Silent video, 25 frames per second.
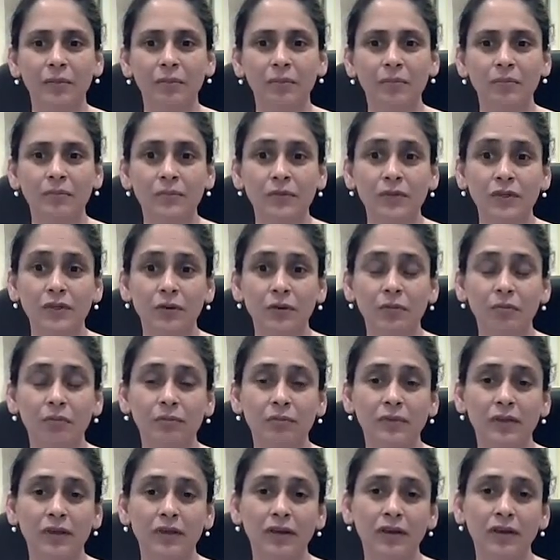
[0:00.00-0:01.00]
So
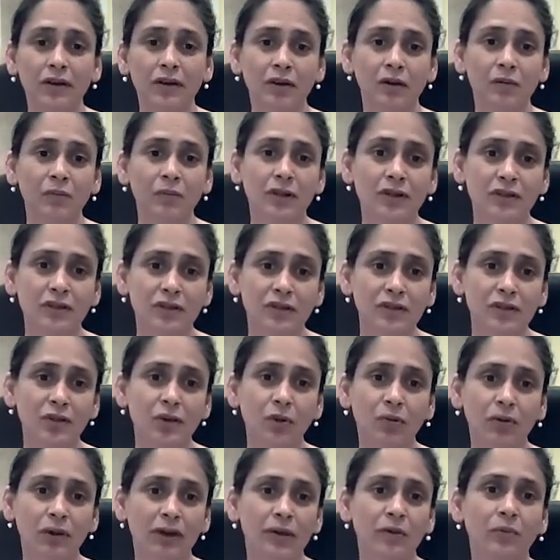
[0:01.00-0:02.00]
the younger ones are
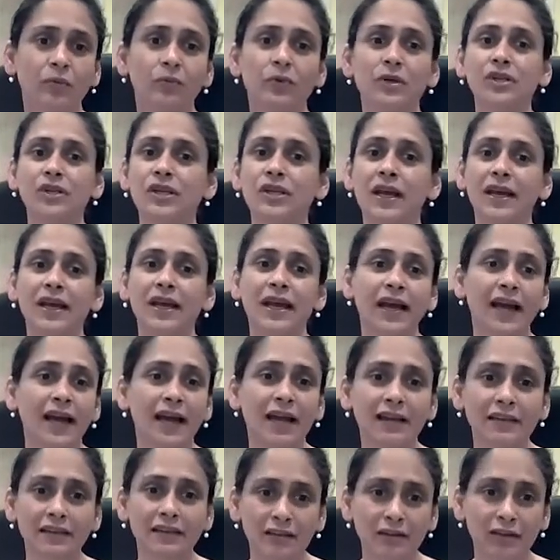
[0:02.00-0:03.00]
told, I wish I
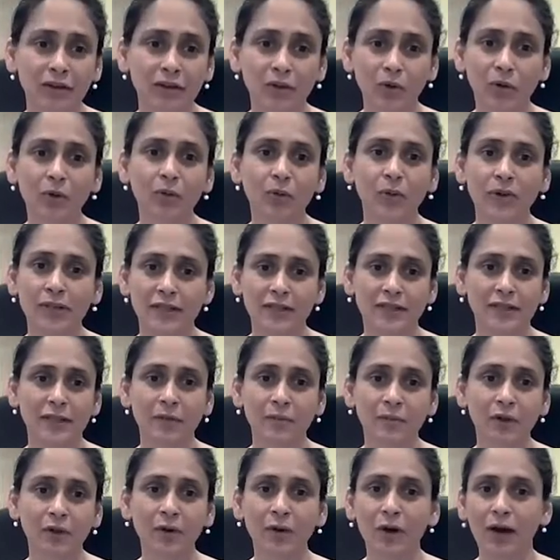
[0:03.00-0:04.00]
had your wisdom.
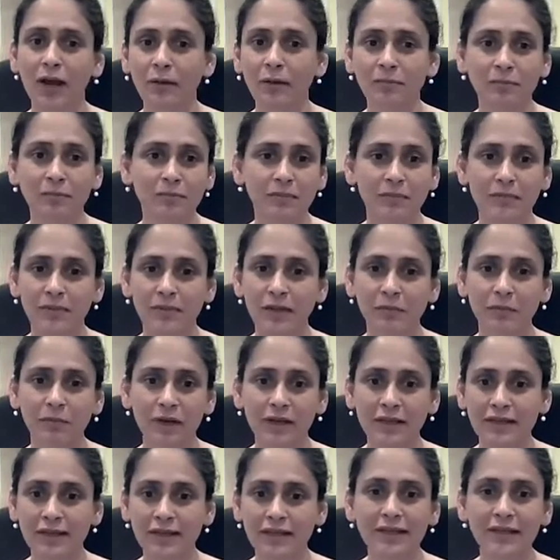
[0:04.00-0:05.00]
You know, I'm in my
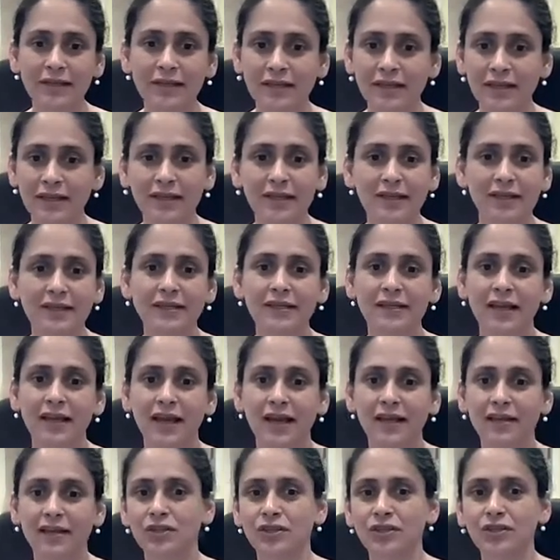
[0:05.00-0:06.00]
60s.
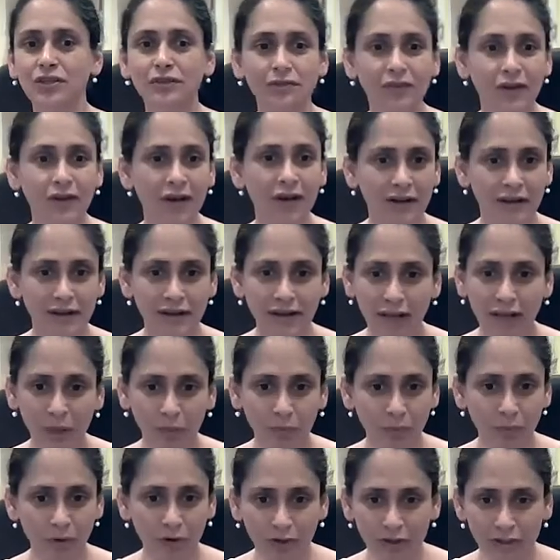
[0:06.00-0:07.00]
I should have gotten
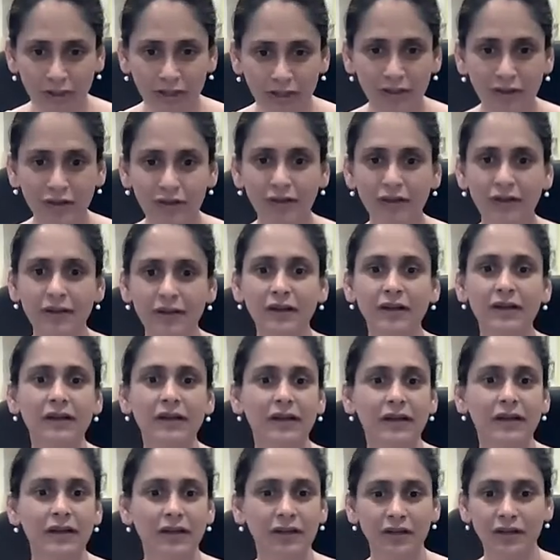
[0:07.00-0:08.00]
help earlier.
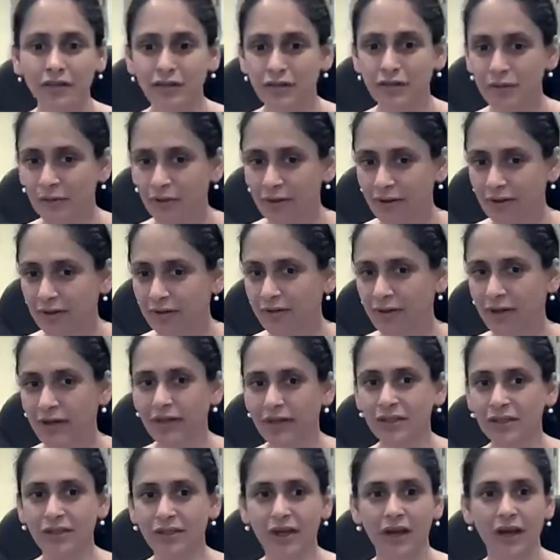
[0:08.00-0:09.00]
You're doing a
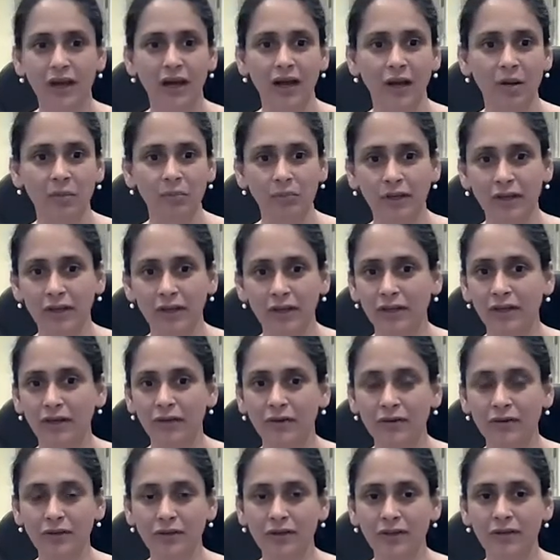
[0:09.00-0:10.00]
great job. And, you know,
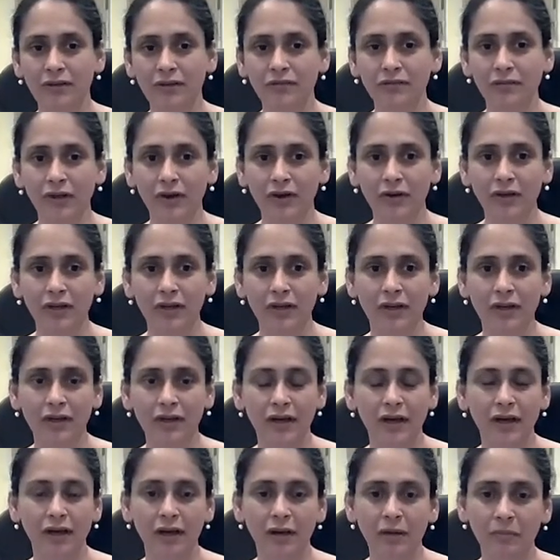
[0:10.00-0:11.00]
so they're very,
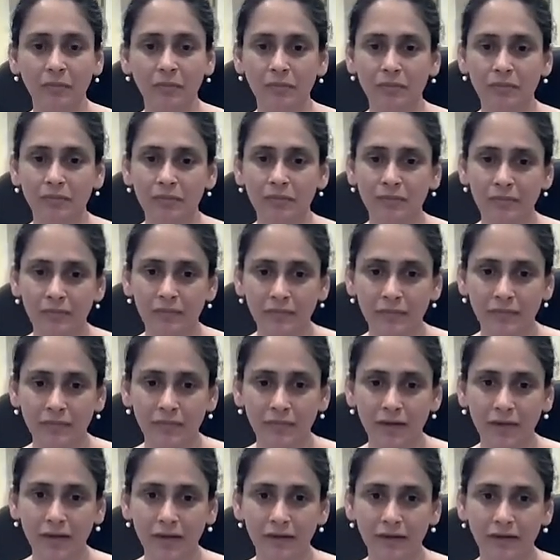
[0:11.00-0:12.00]

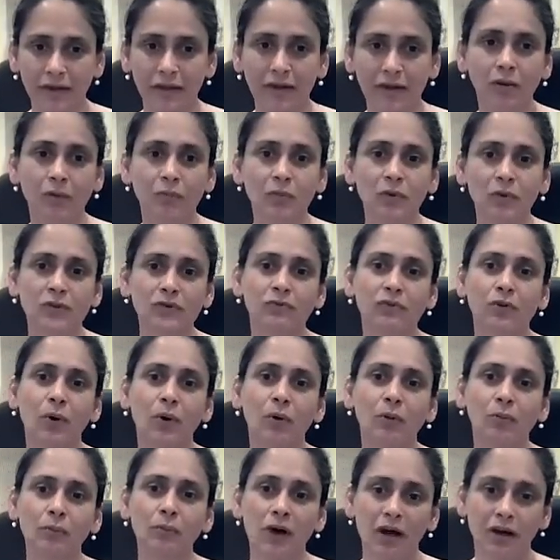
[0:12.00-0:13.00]
they almost
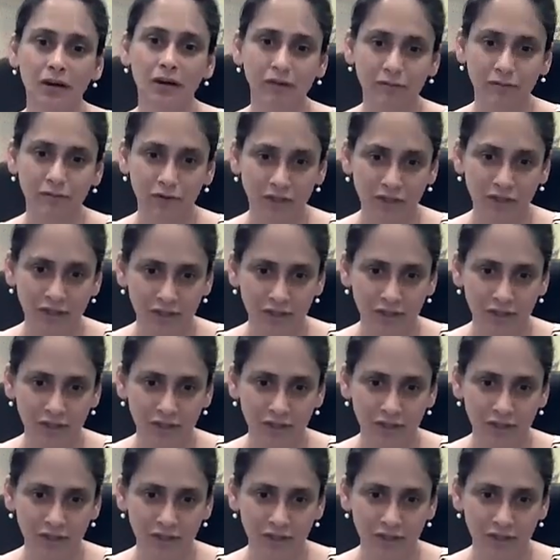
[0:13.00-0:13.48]
role model for each